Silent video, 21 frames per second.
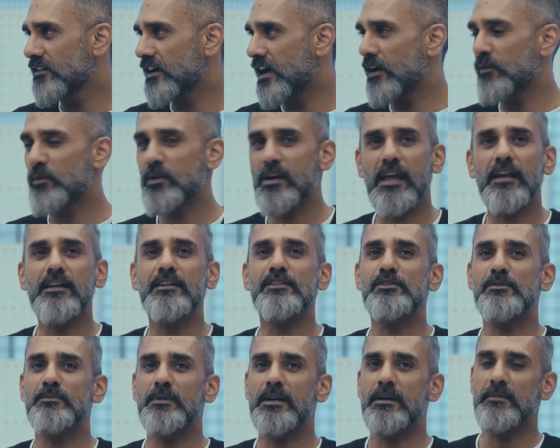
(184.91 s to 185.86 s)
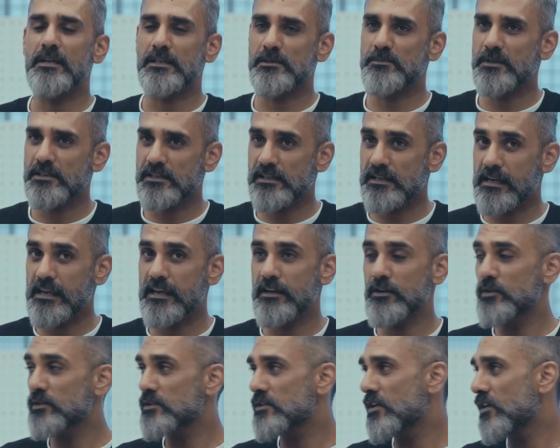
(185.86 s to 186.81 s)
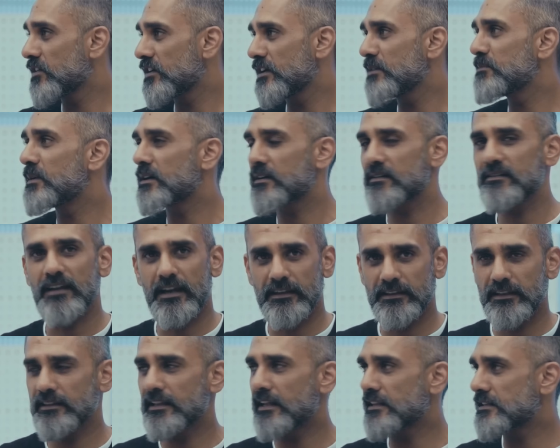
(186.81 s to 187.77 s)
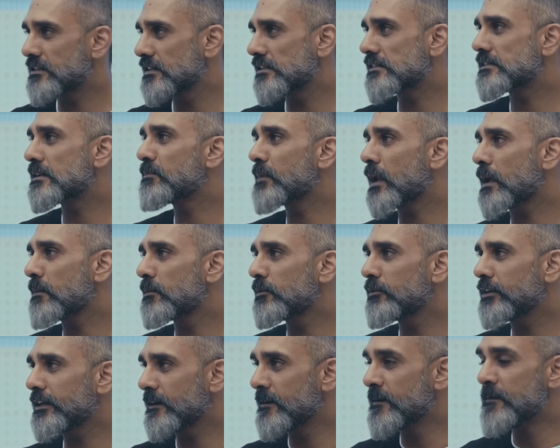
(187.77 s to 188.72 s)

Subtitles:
I would like us to become experts at laying good concrete, but I think that's still some time away.